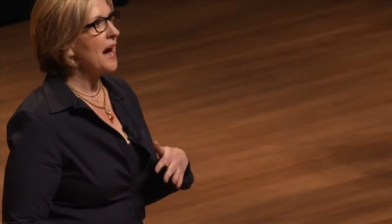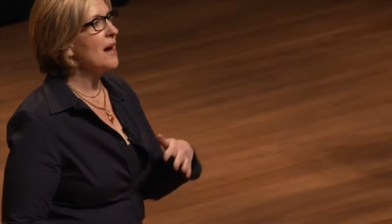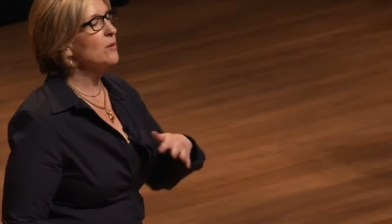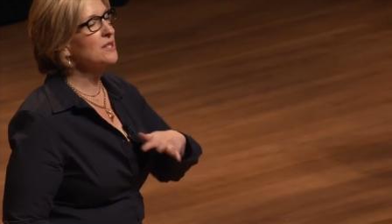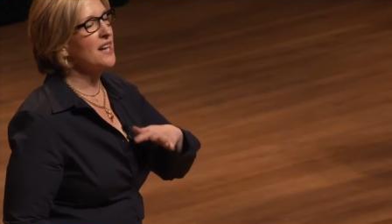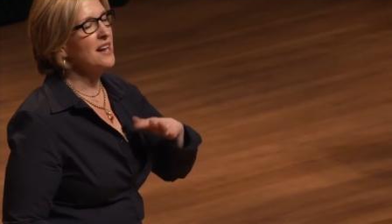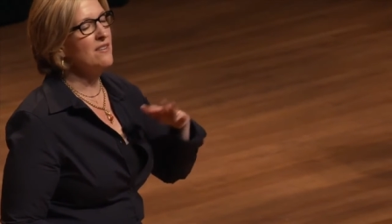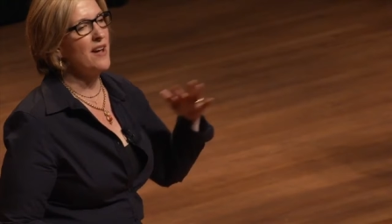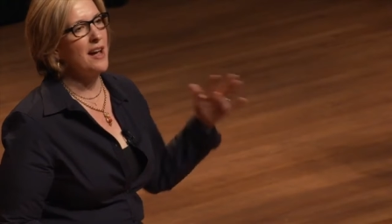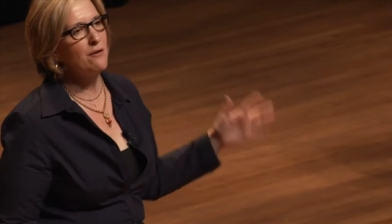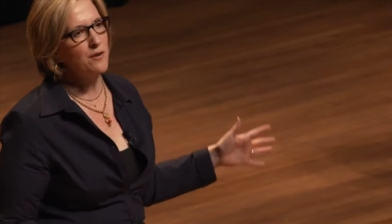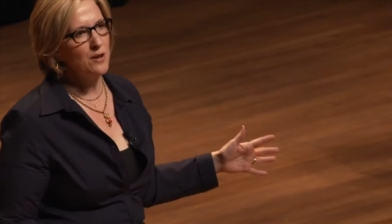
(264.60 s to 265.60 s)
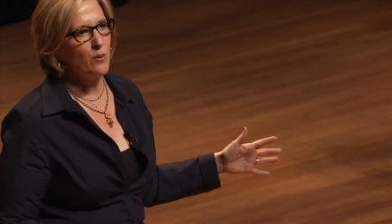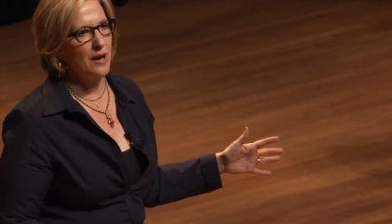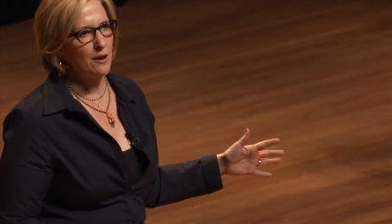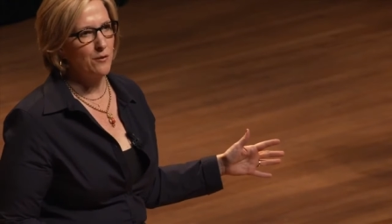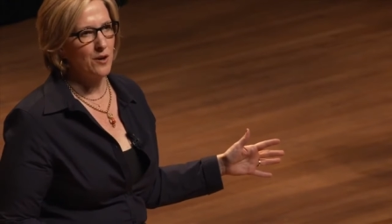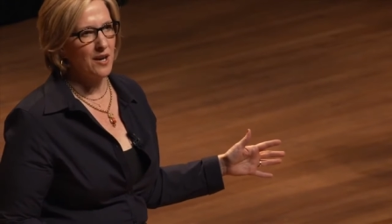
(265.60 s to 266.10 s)
I was kind of
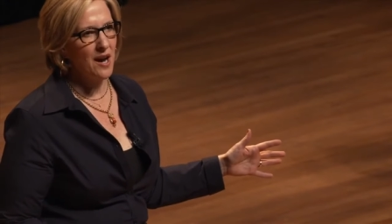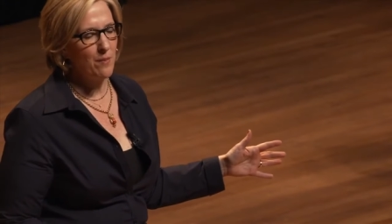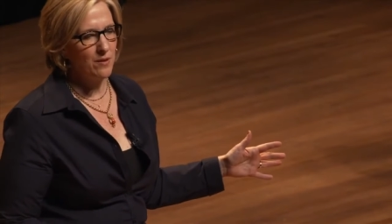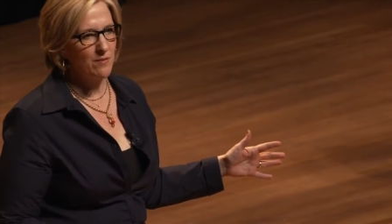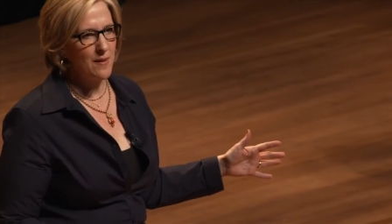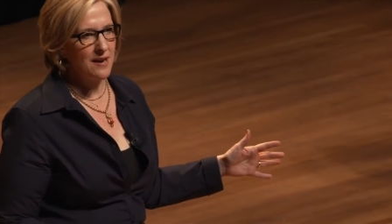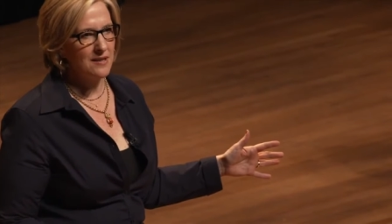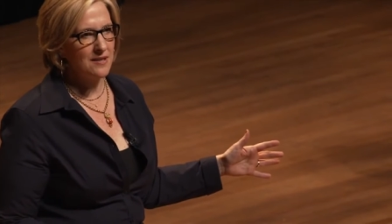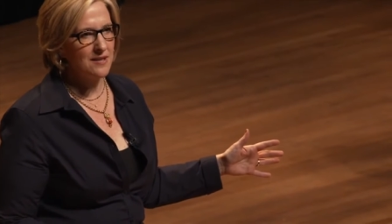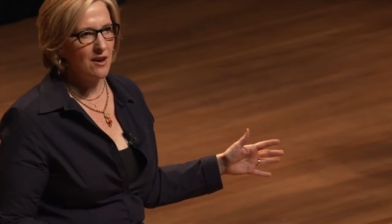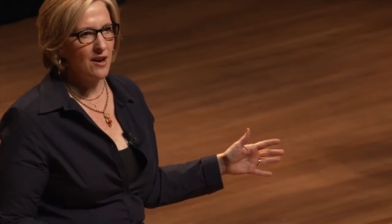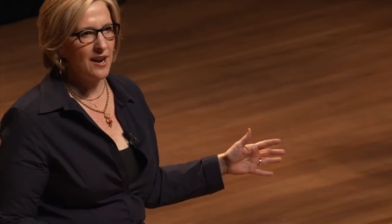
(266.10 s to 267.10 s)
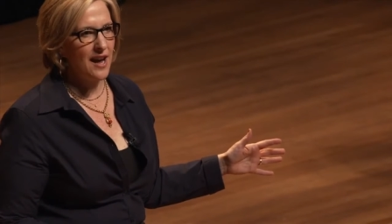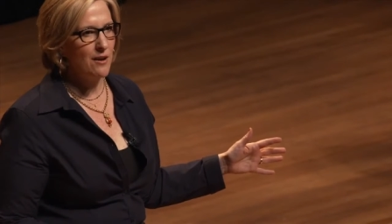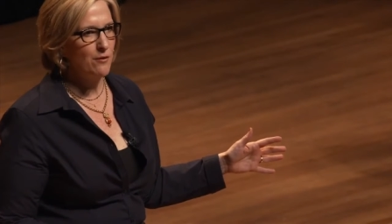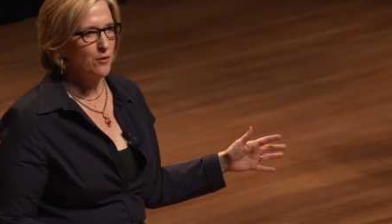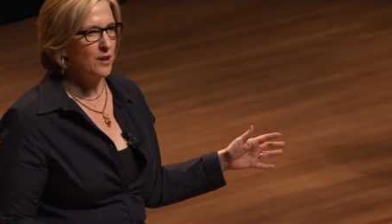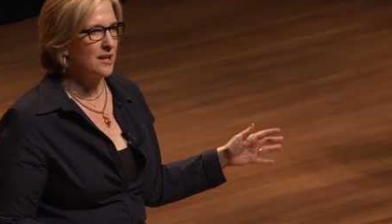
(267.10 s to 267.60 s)
everywhere for a couple of months on
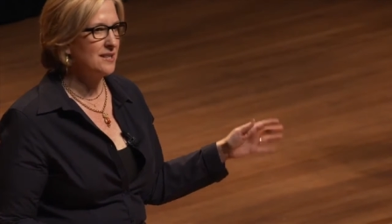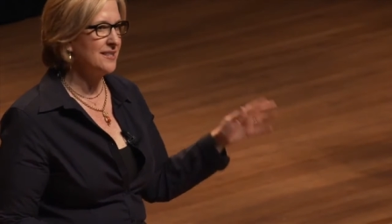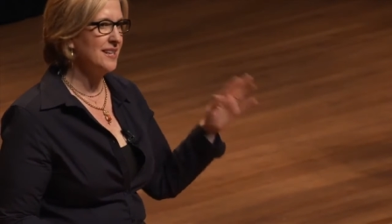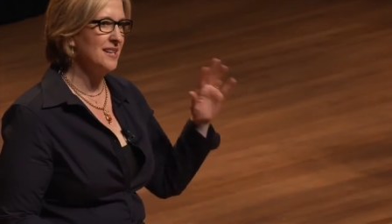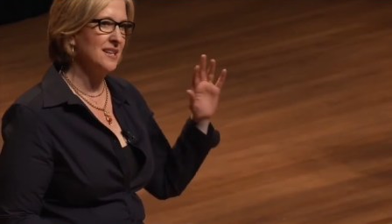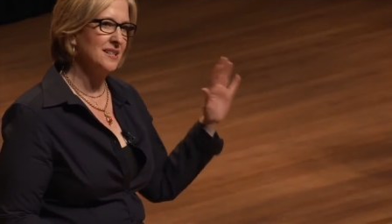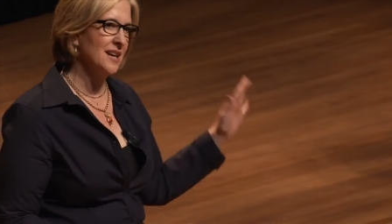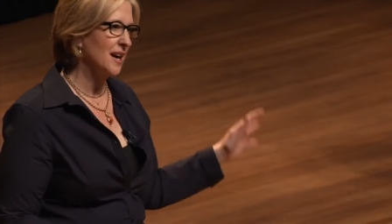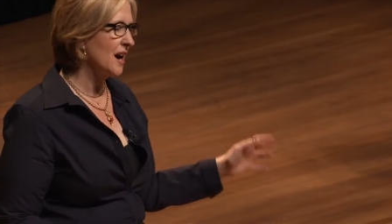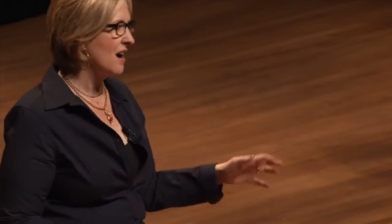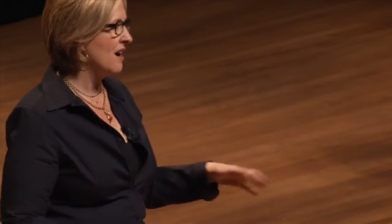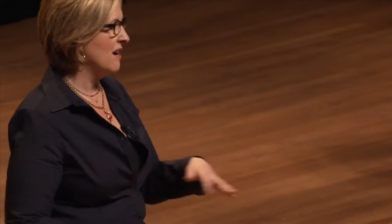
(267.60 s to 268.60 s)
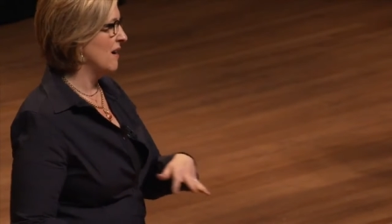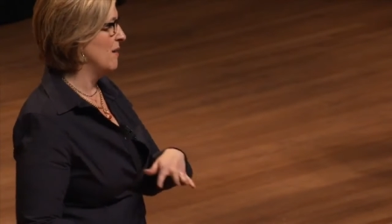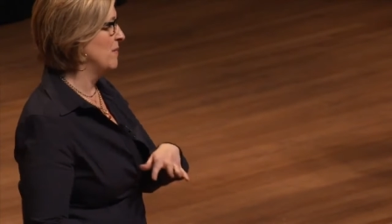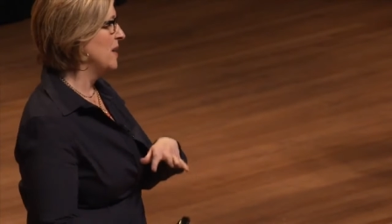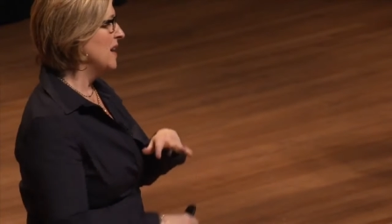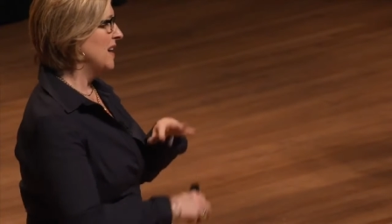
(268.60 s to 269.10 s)
every
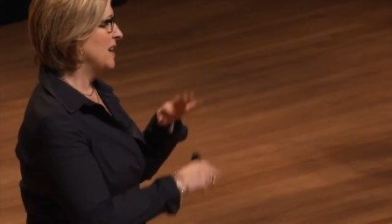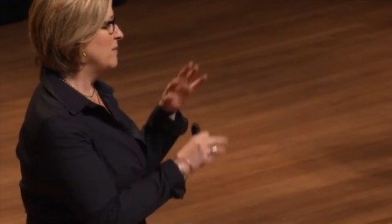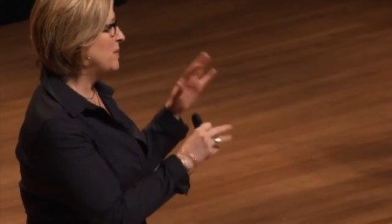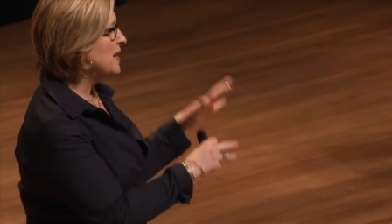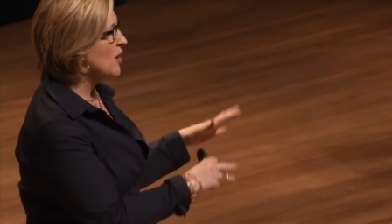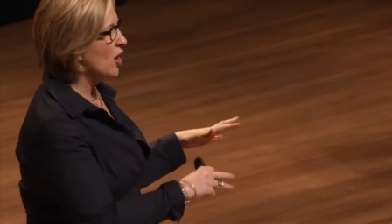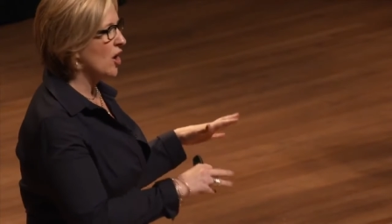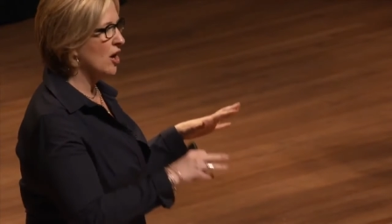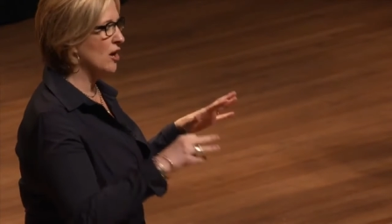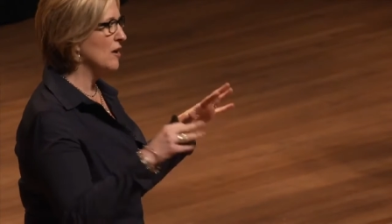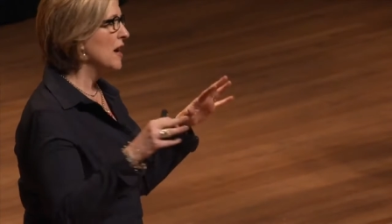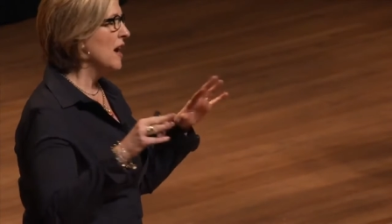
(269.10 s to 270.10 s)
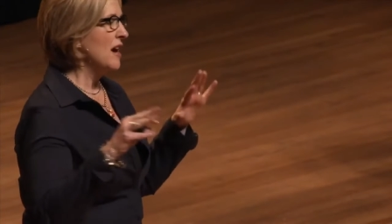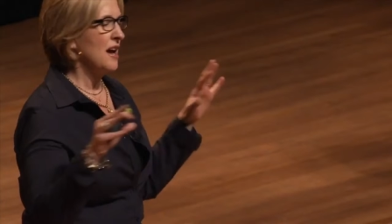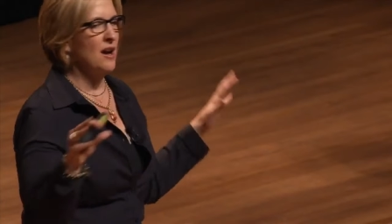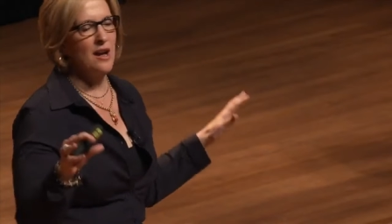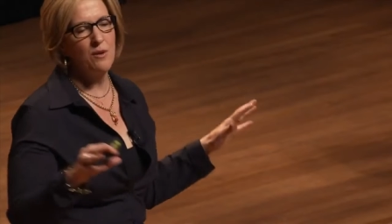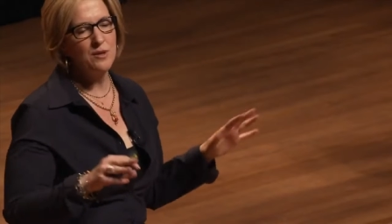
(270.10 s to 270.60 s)
CNN.com, NPR,
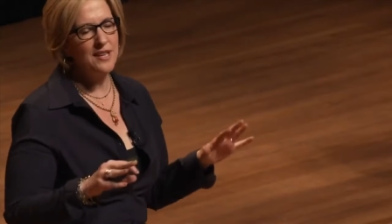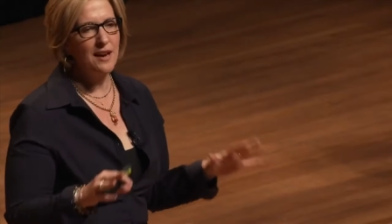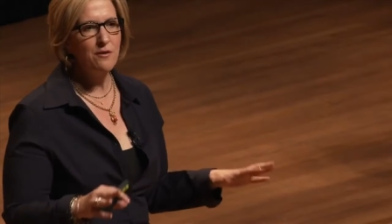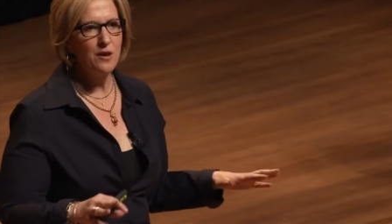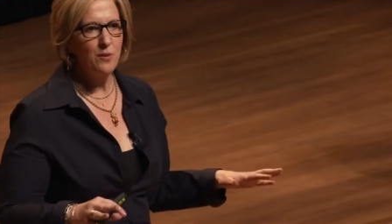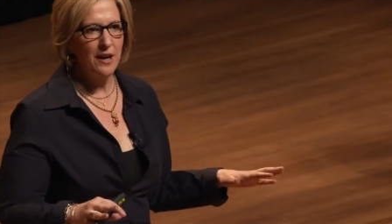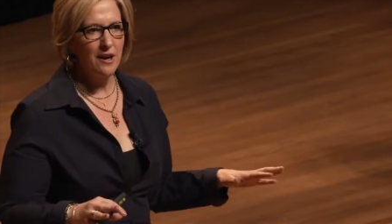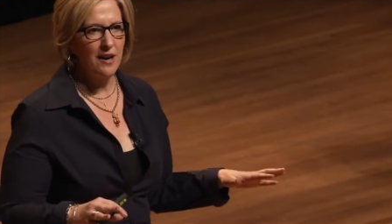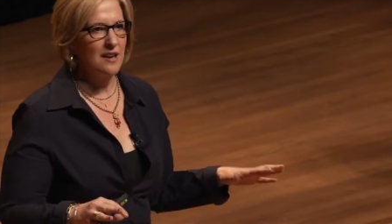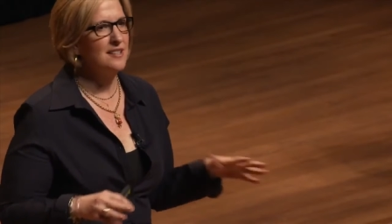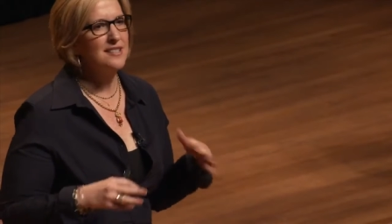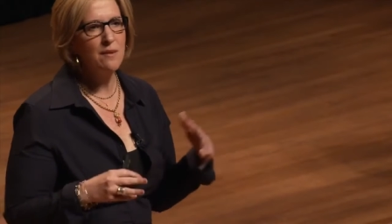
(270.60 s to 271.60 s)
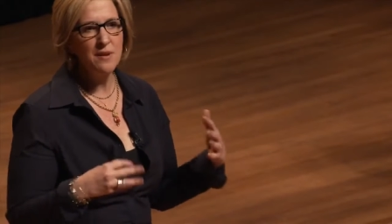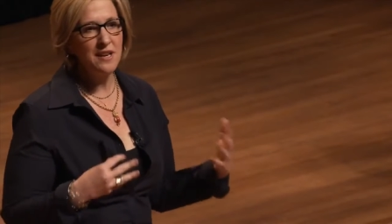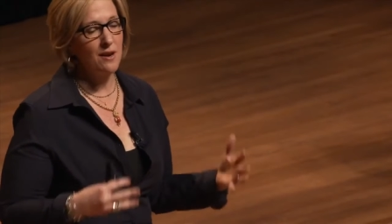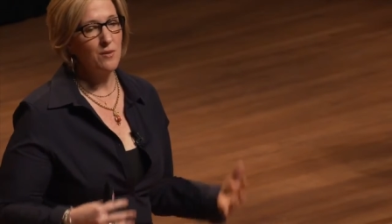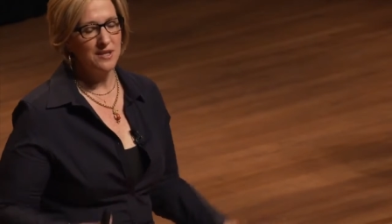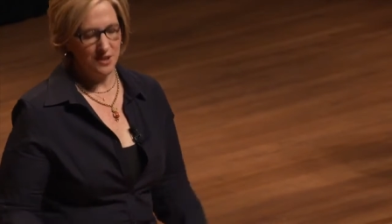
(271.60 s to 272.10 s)
it was everywhere and
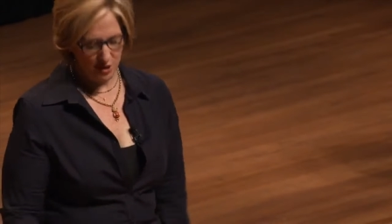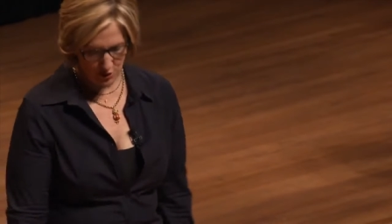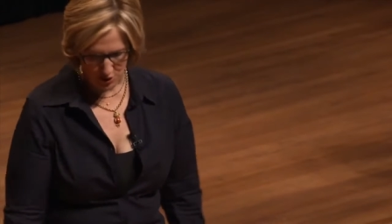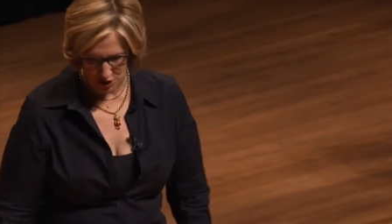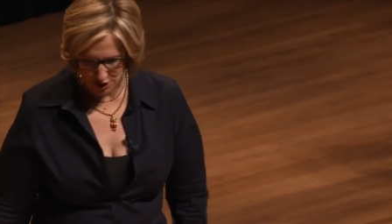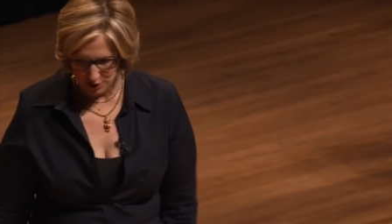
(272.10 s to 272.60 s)
something I wasn't used